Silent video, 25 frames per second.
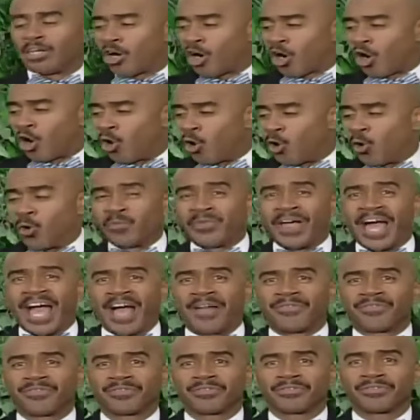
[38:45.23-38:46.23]
hold
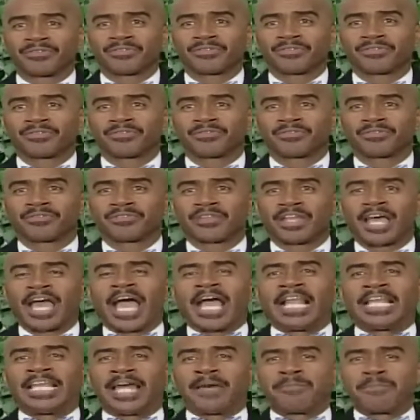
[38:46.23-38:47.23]
that
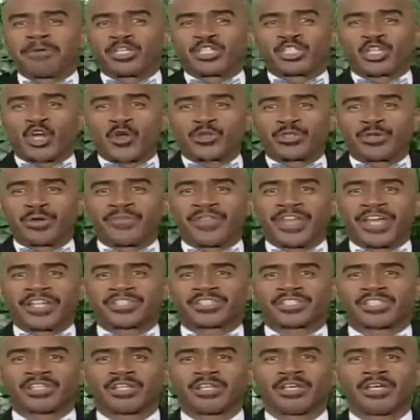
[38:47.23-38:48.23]
and let me show you
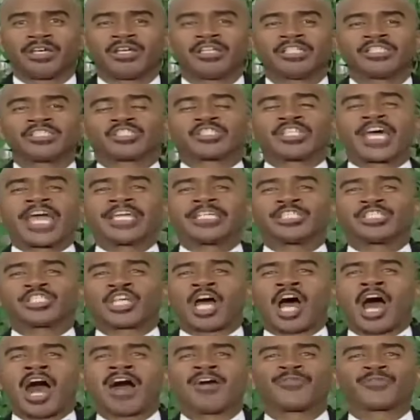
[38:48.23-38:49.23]
this. Mm -hmm. St.
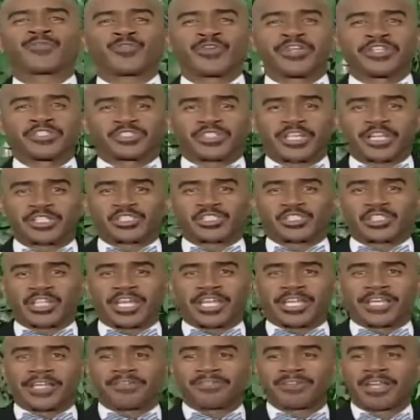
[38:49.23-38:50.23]
John
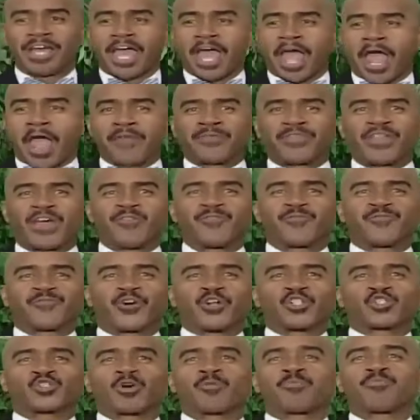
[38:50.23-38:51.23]
3.16 and then
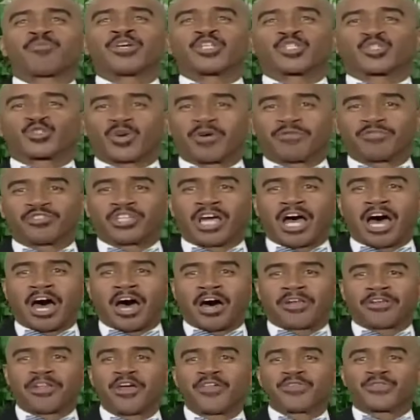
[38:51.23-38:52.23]
first epistle of
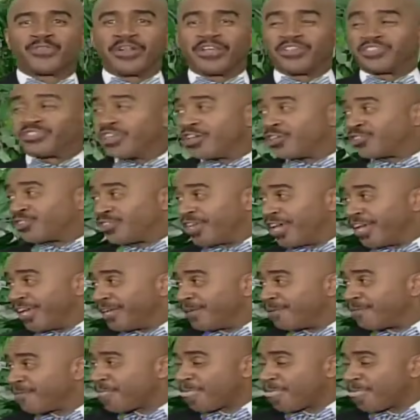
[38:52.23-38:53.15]
John 3.16.